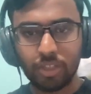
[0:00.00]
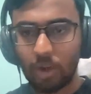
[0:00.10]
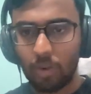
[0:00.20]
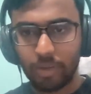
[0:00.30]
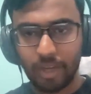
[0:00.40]

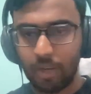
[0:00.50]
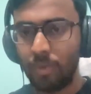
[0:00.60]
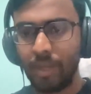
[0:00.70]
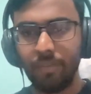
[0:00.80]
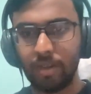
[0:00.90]
account can do,
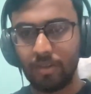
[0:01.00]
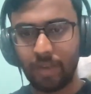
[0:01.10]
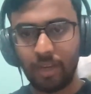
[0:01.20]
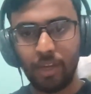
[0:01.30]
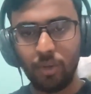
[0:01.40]
even a
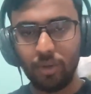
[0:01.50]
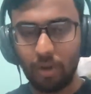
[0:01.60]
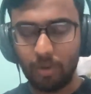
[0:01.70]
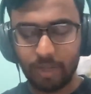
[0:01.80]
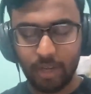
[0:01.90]
very new
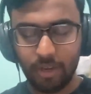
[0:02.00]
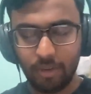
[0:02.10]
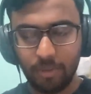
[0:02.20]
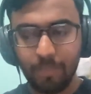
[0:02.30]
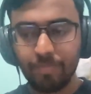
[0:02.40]
account can do.
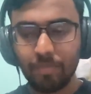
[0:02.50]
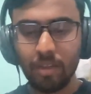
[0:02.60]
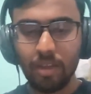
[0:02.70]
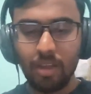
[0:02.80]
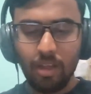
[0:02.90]

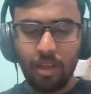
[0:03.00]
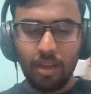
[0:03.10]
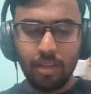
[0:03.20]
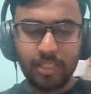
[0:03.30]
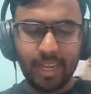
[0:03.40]

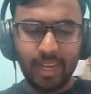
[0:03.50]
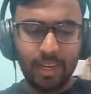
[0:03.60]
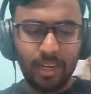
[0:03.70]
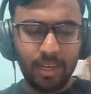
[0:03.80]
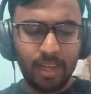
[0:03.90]

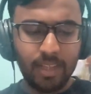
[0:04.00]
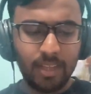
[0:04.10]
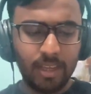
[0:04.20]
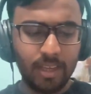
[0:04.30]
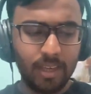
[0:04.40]
Secondly, I
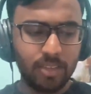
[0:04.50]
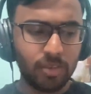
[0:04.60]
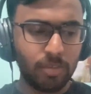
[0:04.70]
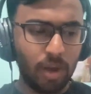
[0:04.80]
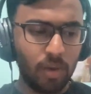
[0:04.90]
think it's
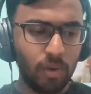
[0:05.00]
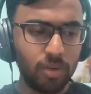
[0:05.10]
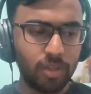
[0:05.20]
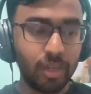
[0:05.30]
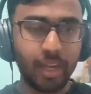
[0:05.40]

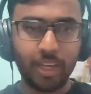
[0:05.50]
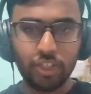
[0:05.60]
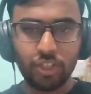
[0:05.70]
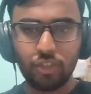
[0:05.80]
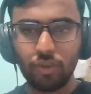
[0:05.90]
about the
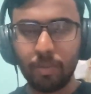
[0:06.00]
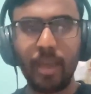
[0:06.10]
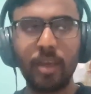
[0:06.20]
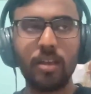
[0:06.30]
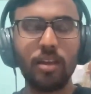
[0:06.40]
connections you
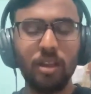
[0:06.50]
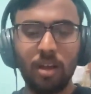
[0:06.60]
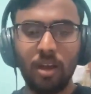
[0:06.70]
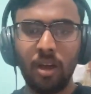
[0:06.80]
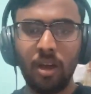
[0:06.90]
make.
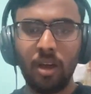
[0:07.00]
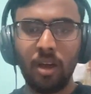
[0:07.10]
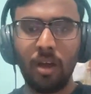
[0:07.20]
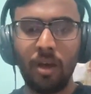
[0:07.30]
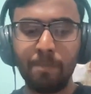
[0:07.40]

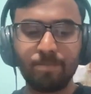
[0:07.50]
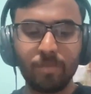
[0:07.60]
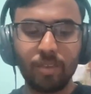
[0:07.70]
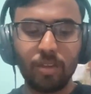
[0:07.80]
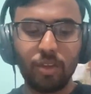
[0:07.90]
Um,
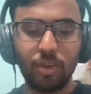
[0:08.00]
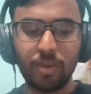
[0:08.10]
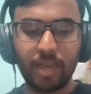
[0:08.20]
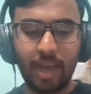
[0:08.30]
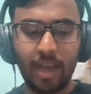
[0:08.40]
you
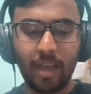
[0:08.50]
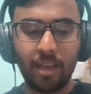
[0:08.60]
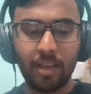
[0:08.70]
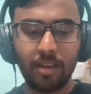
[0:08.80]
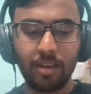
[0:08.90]

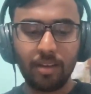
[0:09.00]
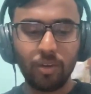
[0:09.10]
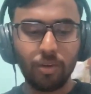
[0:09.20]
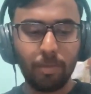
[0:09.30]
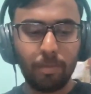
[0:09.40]
can,
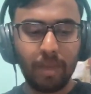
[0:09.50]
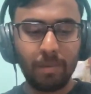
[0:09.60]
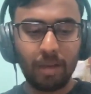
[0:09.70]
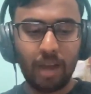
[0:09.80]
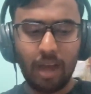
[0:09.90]

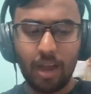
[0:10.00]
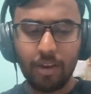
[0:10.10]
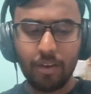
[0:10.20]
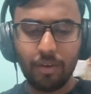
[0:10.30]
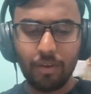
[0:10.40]
people are,